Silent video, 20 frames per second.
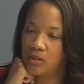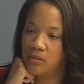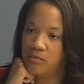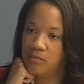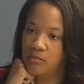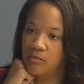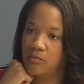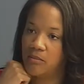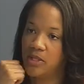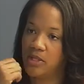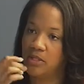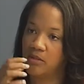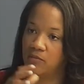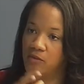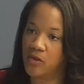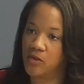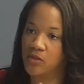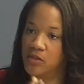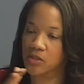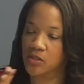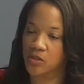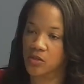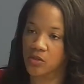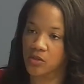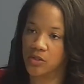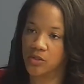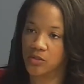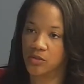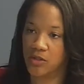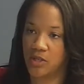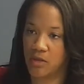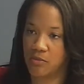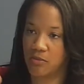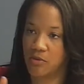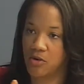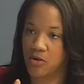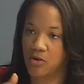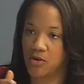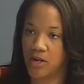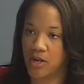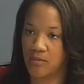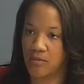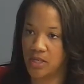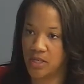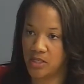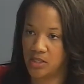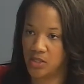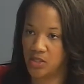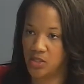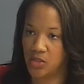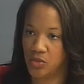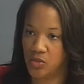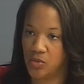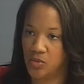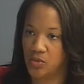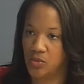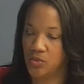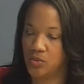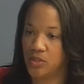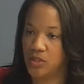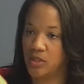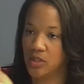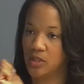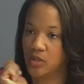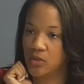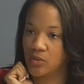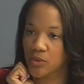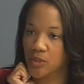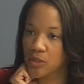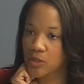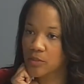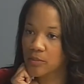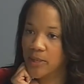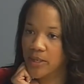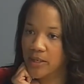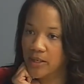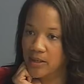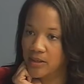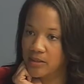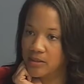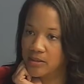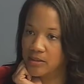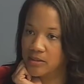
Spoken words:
many folks are going through that program into the career path?